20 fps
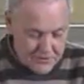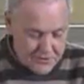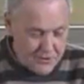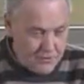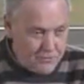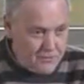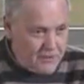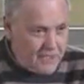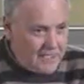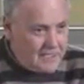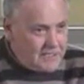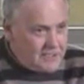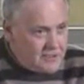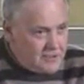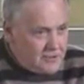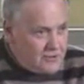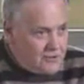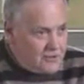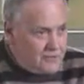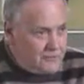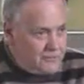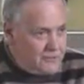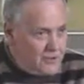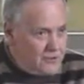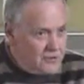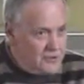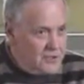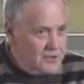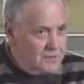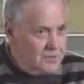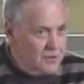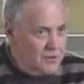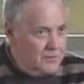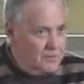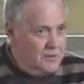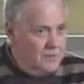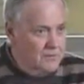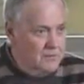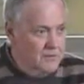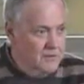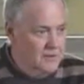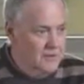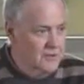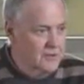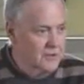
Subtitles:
So that's the sort of knotty problem